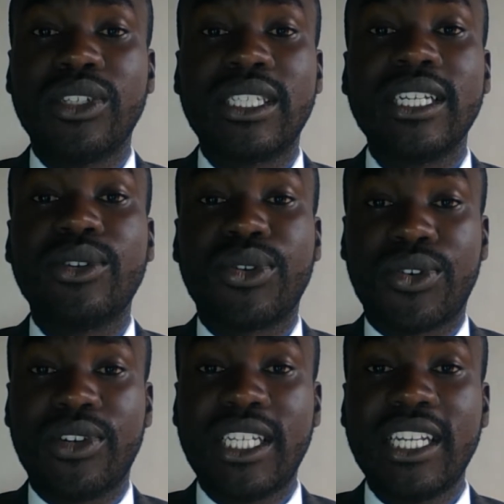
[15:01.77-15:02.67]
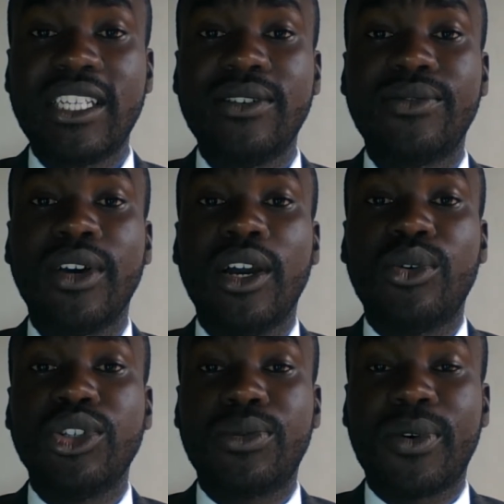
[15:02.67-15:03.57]
is still authoritative,
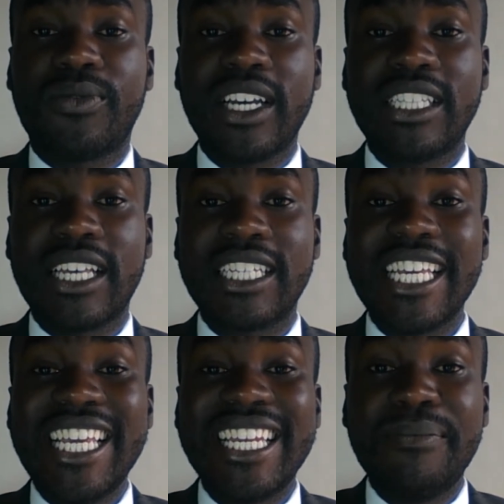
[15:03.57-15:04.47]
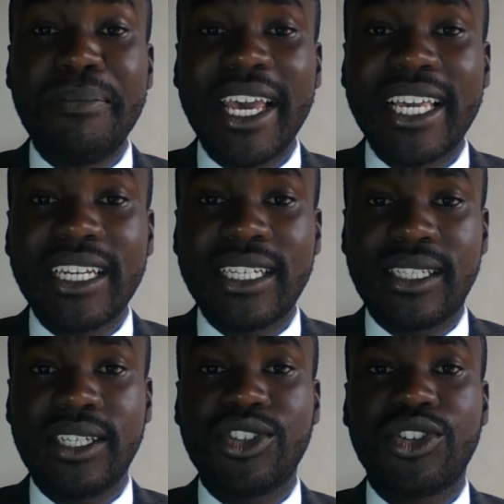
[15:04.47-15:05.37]
which provides that in making
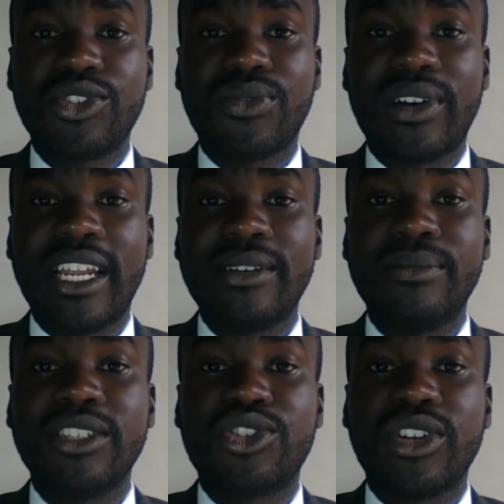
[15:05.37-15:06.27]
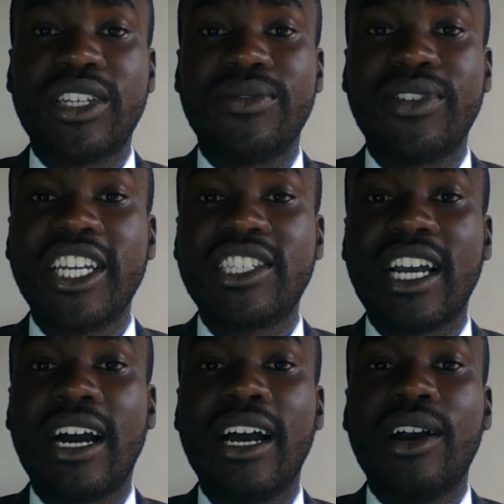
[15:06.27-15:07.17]
decisions of an administrative
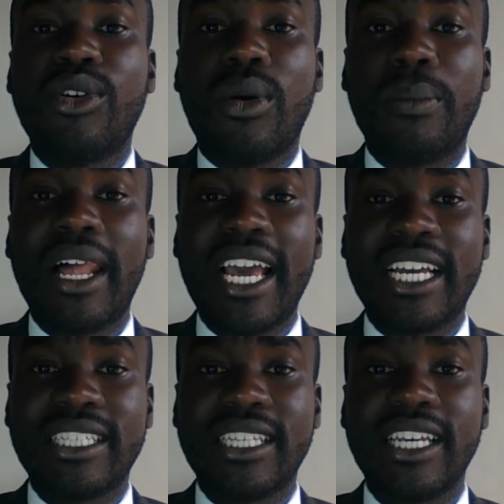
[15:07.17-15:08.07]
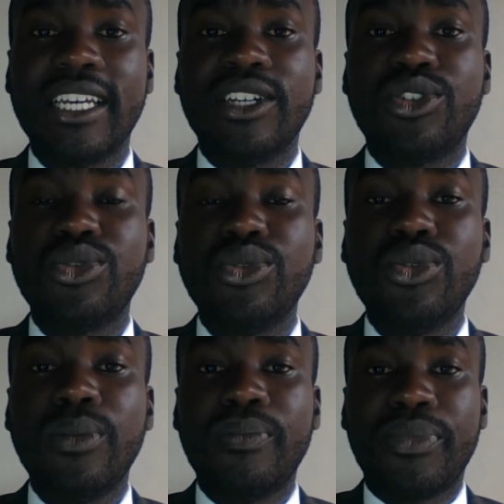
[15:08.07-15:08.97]
nature, compliance
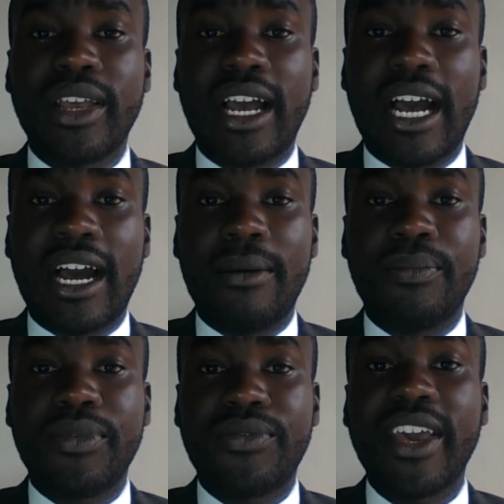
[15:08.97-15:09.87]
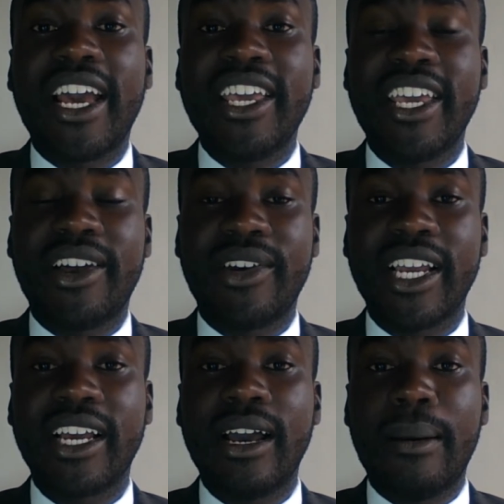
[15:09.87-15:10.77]
to fair
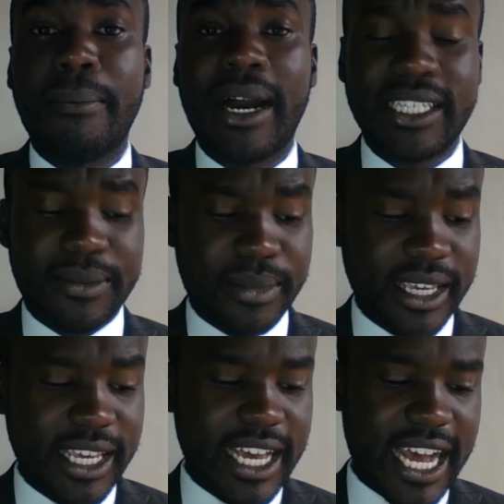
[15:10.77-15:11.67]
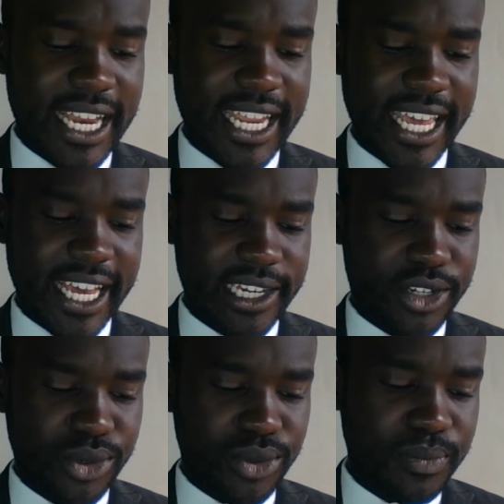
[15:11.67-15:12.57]
hearing must be adhered
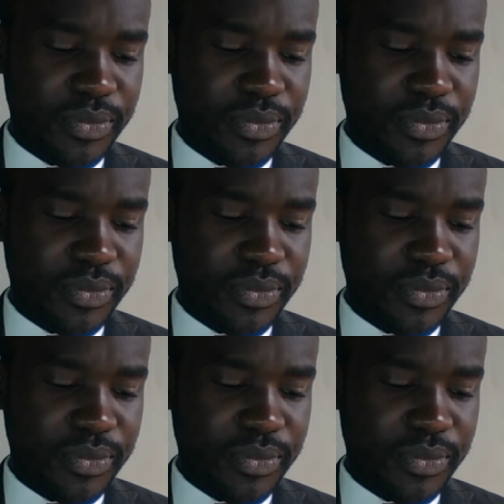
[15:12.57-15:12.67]
to.